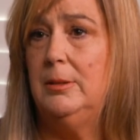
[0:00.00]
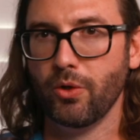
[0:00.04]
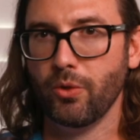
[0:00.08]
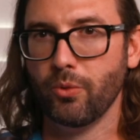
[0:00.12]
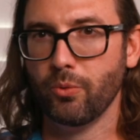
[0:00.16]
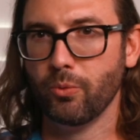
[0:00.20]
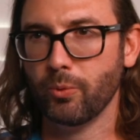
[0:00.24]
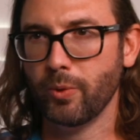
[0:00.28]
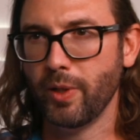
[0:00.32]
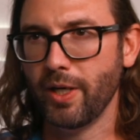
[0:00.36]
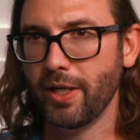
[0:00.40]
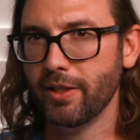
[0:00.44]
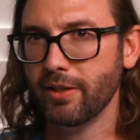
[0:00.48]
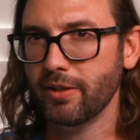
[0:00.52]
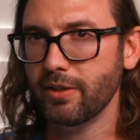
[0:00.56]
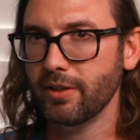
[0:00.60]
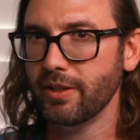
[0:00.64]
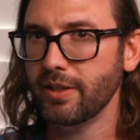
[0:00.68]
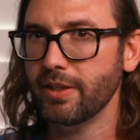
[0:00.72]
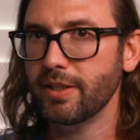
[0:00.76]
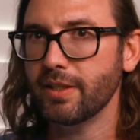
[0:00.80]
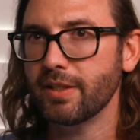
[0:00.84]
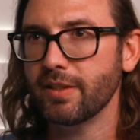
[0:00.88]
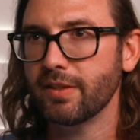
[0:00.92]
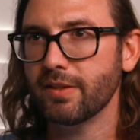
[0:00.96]

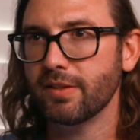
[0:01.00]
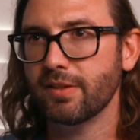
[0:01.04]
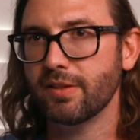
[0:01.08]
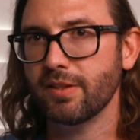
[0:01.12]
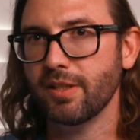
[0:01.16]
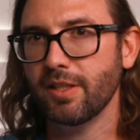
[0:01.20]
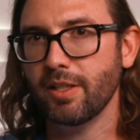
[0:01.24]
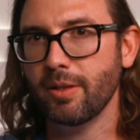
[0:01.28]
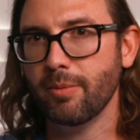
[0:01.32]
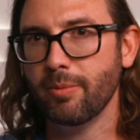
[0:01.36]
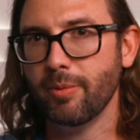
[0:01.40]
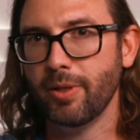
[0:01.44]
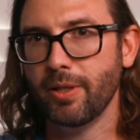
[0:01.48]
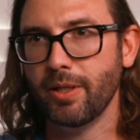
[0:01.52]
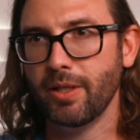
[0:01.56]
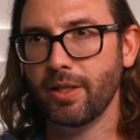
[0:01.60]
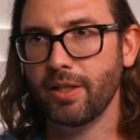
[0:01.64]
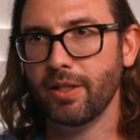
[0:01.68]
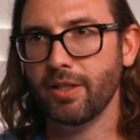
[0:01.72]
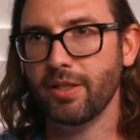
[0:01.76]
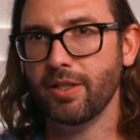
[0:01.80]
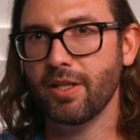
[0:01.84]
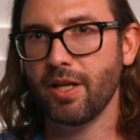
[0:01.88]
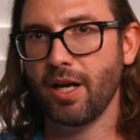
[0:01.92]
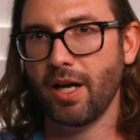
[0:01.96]
Rarely is
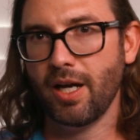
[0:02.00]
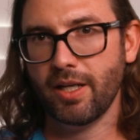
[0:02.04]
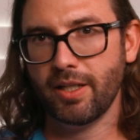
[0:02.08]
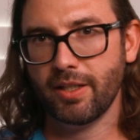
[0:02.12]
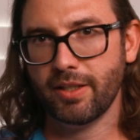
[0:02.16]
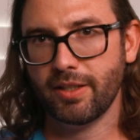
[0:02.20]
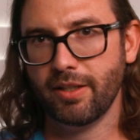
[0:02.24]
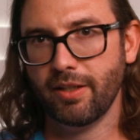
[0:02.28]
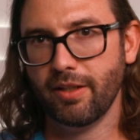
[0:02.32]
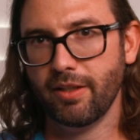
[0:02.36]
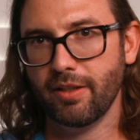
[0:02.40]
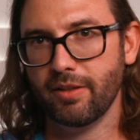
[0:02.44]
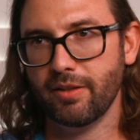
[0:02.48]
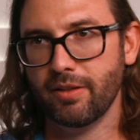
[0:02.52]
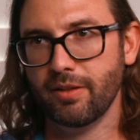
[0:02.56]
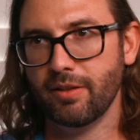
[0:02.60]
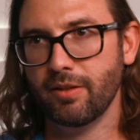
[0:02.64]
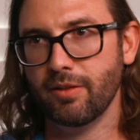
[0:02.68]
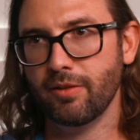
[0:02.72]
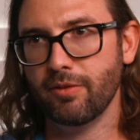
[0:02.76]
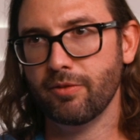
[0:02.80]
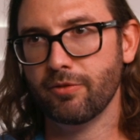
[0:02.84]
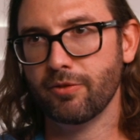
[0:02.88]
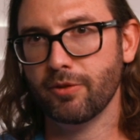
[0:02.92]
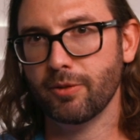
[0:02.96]
anybody not a candidate